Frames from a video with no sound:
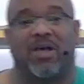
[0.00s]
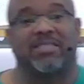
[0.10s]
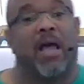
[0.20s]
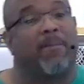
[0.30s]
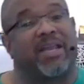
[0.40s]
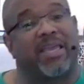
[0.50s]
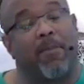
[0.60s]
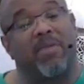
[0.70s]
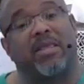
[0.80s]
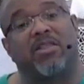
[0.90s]
but it can
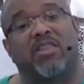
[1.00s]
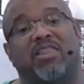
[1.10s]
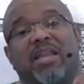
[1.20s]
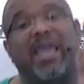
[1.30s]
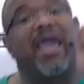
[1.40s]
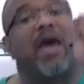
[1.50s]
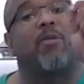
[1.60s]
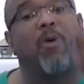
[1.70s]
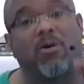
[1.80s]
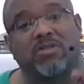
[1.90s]
be the thing that
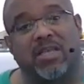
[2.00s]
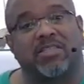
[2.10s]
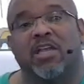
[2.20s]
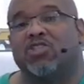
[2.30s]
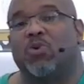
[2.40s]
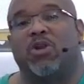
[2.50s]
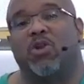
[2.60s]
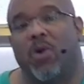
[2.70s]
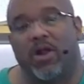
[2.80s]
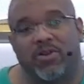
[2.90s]
catapults us to a new
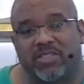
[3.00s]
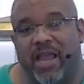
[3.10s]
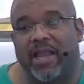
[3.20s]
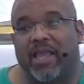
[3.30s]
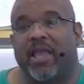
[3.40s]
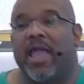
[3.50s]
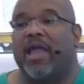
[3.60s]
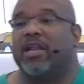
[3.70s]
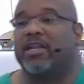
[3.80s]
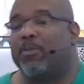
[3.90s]
understanding and a
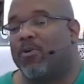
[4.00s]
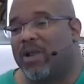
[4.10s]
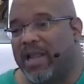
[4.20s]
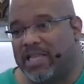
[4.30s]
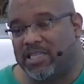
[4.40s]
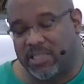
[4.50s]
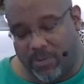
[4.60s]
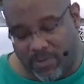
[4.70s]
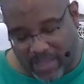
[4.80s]
deeper relationship with God.